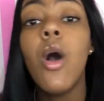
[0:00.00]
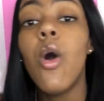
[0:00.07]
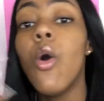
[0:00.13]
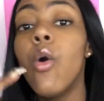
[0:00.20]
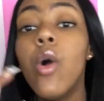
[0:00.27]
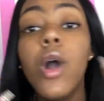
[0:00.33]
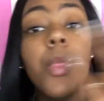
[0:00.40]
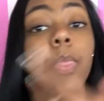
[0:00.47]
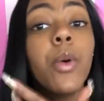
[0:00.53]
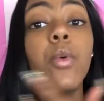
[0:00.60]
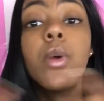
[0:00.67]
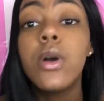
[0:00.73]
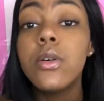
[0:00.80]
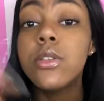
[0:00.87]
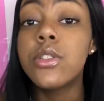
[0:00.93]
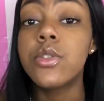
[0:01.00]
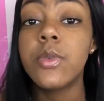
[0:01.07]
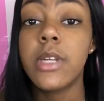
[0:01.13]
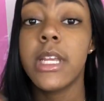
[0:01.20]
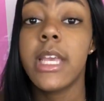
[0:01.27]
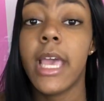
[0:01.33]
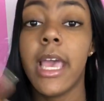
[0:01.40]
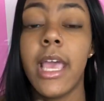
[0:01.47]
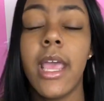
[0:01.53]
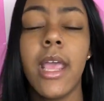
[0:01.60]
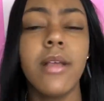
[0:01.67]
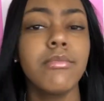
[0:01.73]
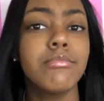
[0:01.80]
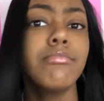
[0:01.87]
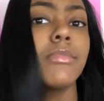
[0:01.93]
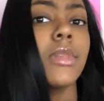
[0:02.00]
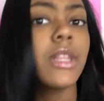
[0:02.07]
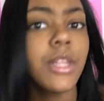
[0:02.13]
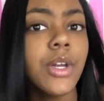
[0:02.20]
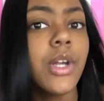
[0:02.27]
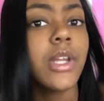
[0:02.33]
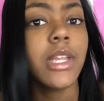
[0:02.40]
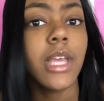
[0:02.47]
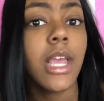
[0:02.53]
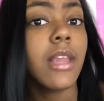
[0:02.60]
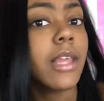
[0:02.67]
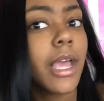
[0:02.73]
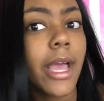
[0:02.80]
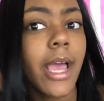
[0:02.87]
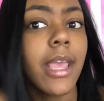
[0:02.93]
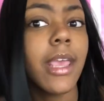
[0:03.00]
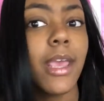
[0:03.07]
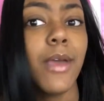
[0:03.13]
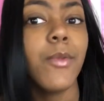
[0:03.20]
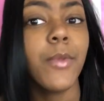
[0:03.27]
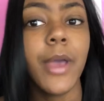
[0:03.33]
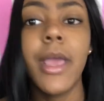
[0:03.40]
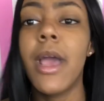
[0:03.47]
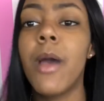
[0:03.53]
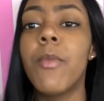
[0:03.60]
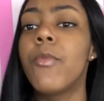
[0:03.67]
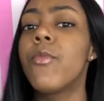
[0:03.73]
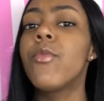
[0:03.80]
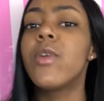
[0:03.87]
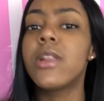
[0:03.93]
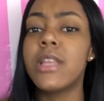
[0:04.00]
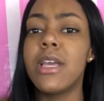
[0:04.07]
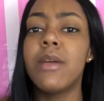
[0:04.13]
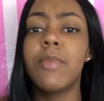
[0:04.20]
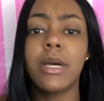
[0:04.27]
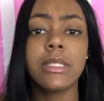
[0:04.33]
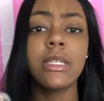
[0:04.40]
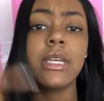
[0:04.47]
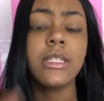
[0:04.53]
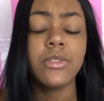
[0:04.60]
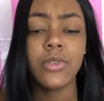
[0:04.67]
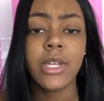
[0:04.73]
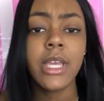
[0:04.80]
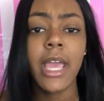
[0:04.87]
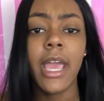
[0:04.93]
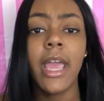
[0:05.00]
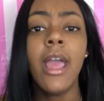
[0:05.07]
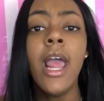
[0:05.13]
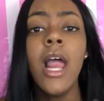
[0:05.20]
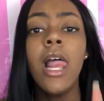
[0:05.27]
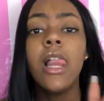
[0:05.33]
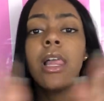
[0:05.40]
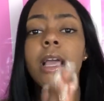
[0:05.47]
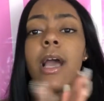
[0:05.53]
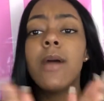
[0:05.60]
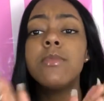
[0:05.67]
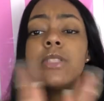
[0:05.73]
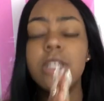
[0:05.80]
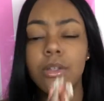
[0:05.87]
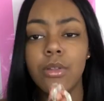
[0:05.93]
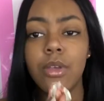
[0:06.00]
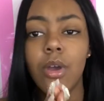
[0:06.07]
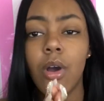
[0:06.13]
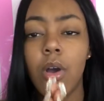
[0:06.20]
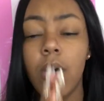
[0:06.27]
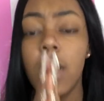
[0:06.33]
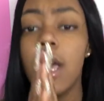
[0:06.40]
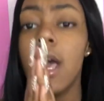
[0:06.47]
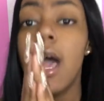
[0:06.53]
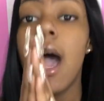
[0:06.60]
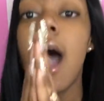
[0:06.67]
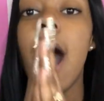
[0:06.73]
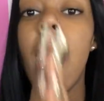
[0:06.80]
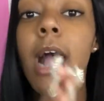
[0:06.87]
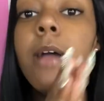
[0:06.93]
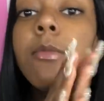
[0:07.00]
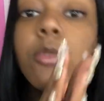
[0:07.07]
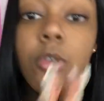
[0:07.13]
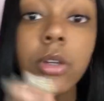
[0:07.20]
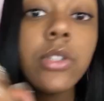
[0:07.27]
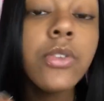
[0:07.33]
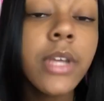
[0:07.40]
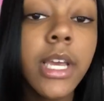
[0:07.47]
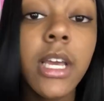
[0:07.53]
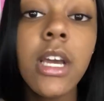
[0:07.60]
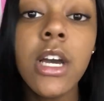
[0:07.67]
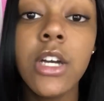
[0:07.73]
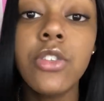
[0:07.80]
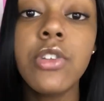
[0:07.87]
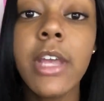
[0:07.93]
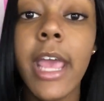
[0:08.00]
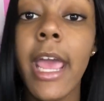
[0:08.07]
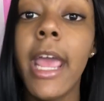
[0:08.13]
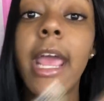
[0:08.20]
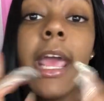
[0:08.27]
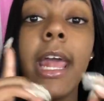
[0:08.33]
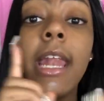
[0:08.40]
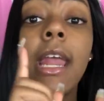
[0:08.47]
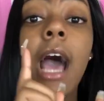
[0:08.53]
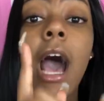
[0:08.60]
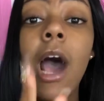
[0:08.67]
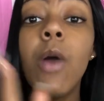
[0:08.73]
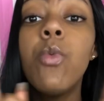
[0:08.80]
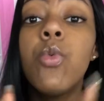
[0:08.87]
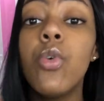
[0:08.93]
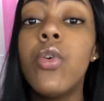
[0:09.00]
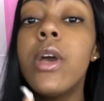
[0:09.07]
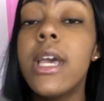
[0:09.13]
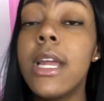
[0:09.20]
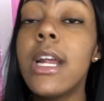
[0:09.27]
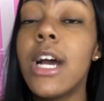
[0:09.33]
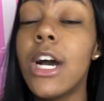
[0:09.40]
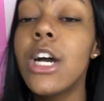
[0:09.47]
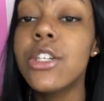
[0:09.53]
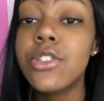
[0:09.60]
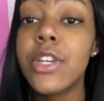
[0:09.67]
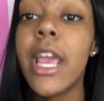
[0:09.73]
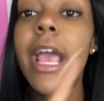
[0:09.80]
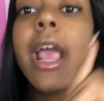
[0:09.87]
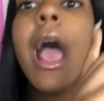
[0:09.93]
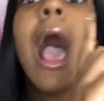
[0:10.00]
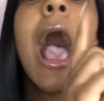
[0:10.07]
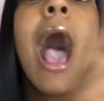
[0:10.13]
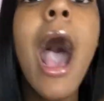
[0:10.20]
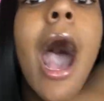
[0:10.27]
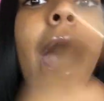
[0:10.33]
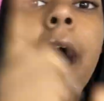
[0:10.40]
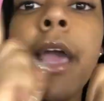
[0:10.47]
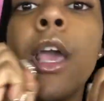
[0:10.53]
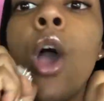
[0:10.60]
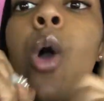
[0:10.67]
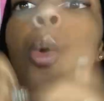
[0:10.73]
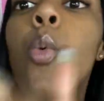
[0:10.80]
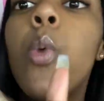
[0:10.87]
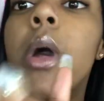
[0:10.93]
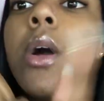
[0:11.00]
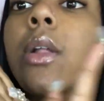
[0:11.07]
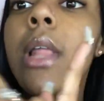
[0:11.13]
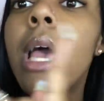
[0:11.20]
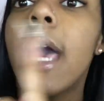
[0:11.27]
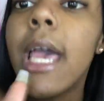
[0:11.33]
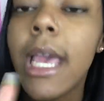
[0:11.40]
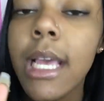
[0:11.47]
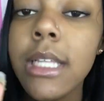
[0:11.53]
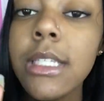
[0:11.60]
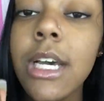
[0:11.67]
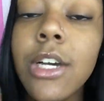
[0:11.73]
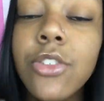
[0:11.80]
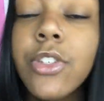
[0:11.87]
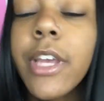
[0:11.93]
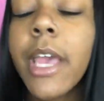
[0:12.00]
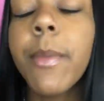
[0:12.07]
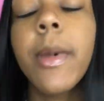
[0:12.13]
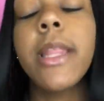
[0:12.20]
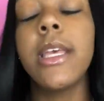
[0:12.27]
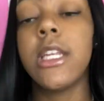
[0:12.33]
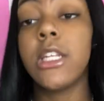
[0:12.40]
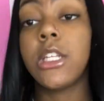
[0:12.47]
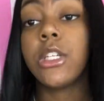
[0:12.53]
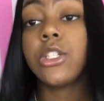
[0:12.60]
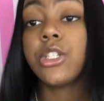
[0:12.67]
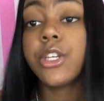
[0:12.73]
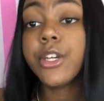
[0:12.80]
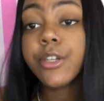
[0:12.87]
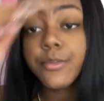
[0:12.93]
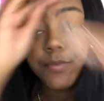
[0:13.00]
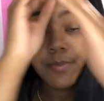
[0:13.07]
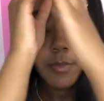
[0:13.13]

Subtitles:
on the road to 20k. Literally, like, I can't wait. I'm really about to hit 20k. Like, I'm telling y'all, I'm going to hit 100k, and I will hit 100k. I will hit 100k by the end of this year.